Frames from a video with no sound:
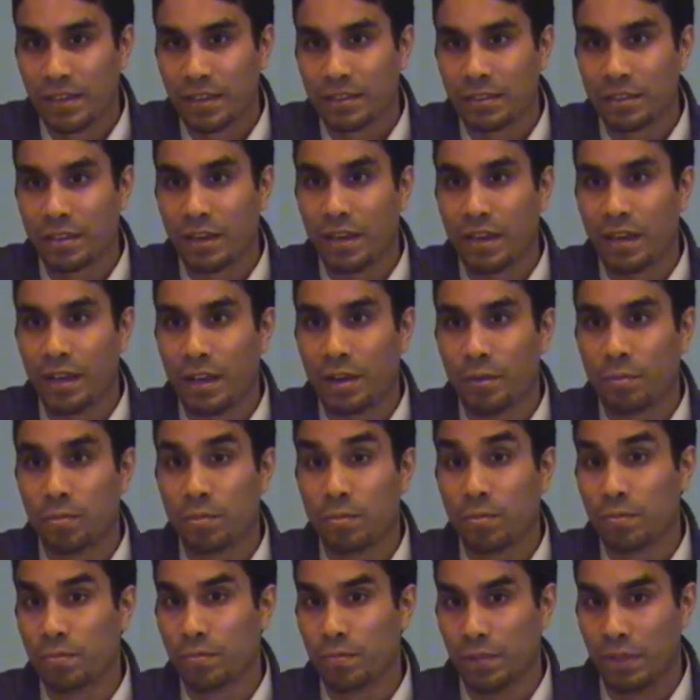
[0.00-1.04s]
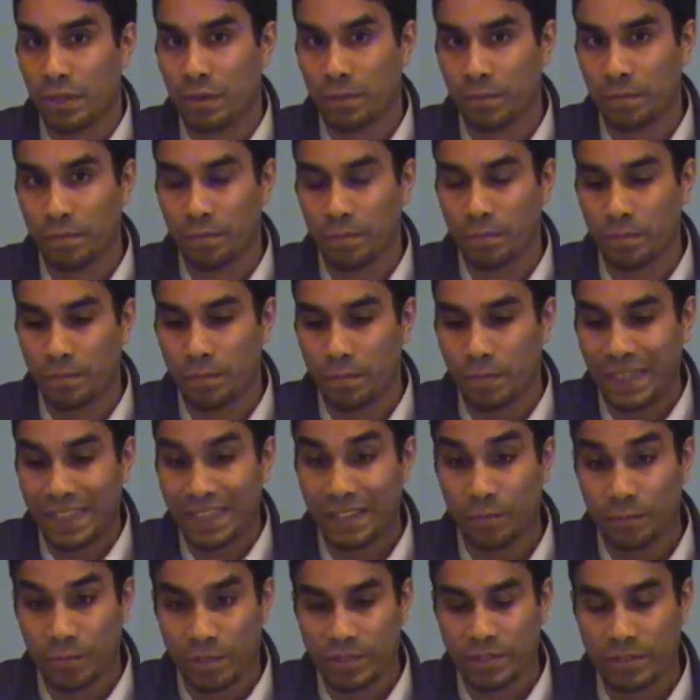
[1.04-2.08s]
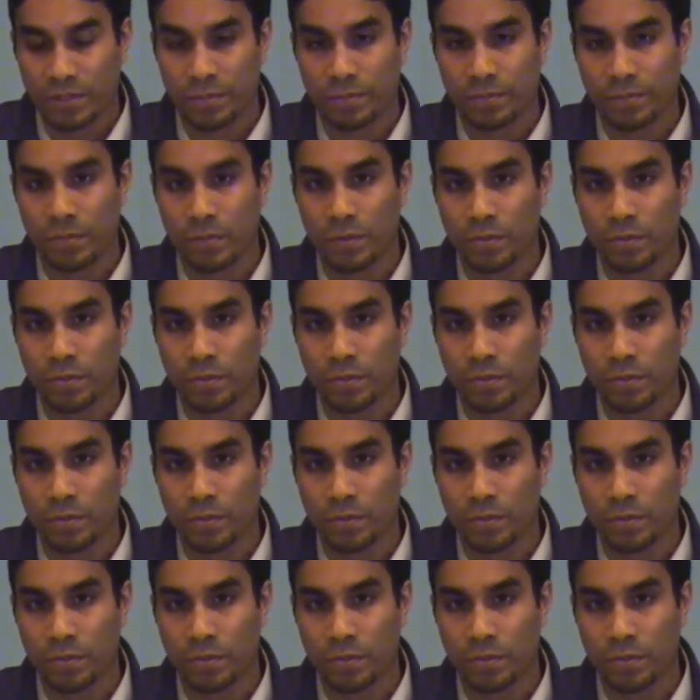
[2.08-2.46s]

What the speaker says: you know, being Muslim,